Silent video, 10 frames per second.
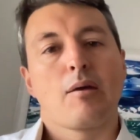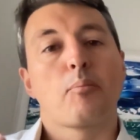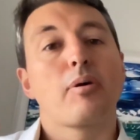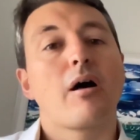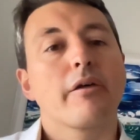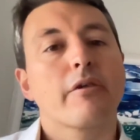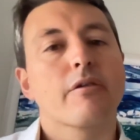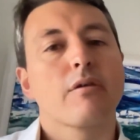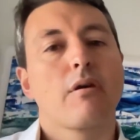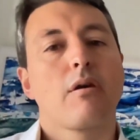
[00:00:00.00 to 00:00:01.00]

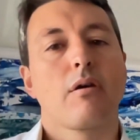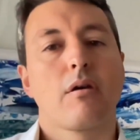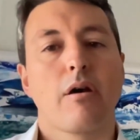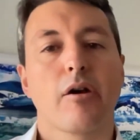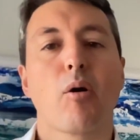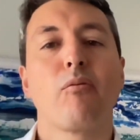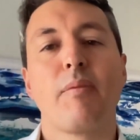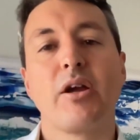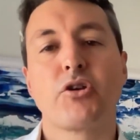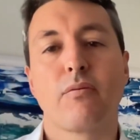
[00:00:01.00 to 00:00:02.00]
plus a
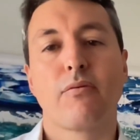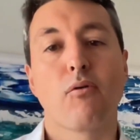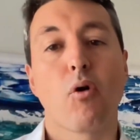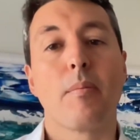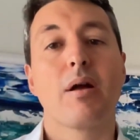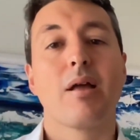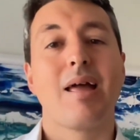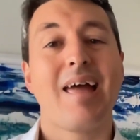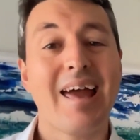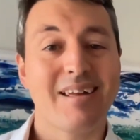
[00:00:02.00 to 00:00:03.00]
confirmation from
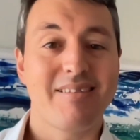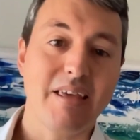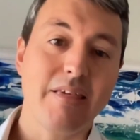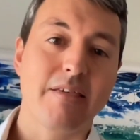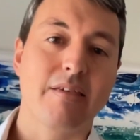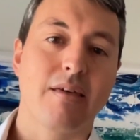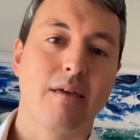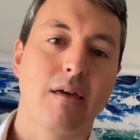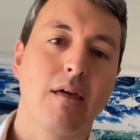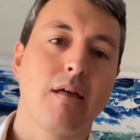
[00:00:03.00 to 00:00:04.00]
ECTIS
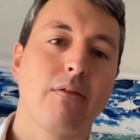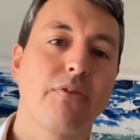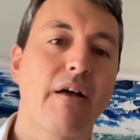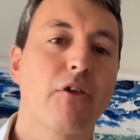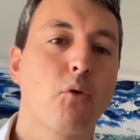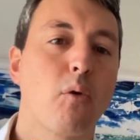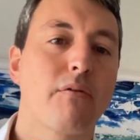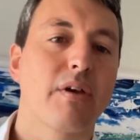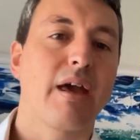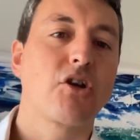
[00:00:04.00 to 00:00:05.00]
that the
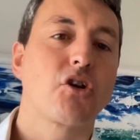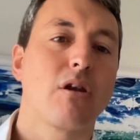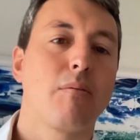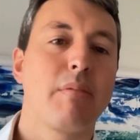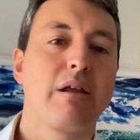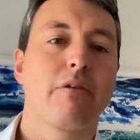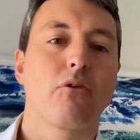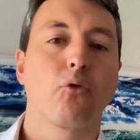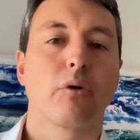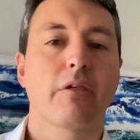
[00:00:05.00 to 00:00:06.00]
qualification meets
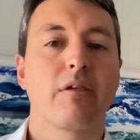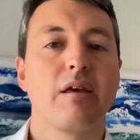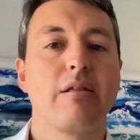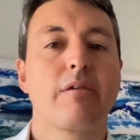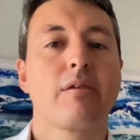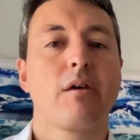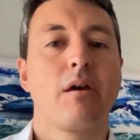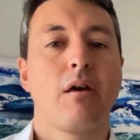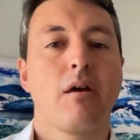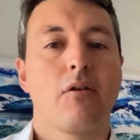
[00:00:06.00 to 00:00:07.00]
or exceeds
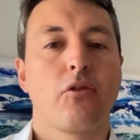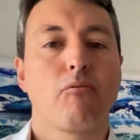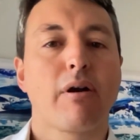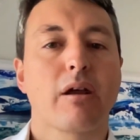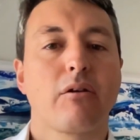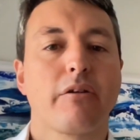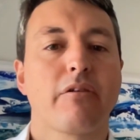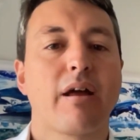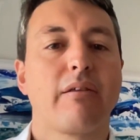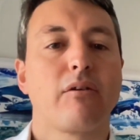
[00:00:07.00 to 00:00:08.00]
the recognised
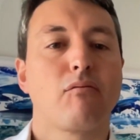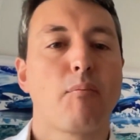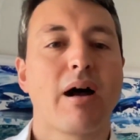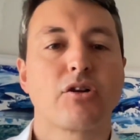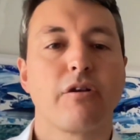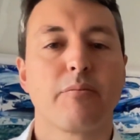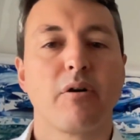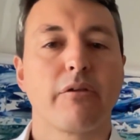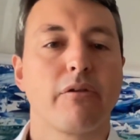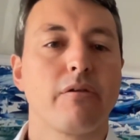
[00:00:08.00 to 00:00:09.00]
standard of a bachelor's,
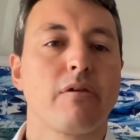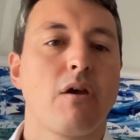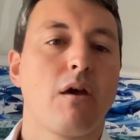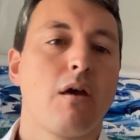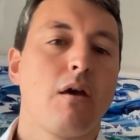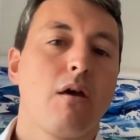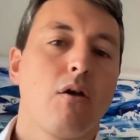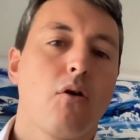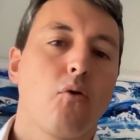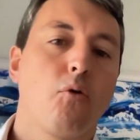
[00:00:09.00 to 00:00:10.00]
master's
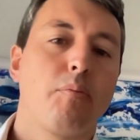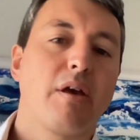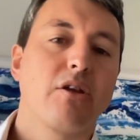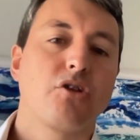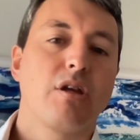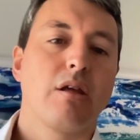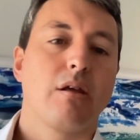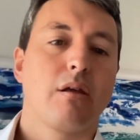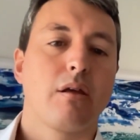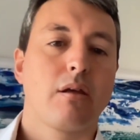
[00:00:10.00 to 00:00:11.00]
or PhD
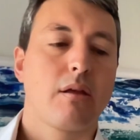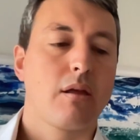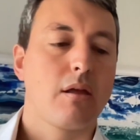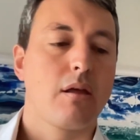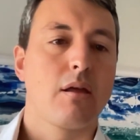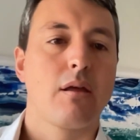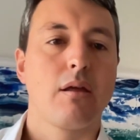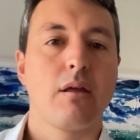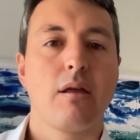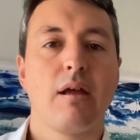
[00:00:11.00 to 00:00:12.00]

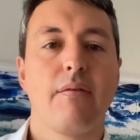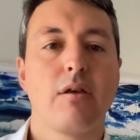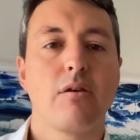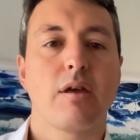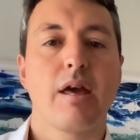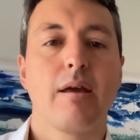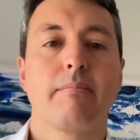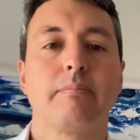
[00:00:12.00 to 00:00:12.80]
in the UK.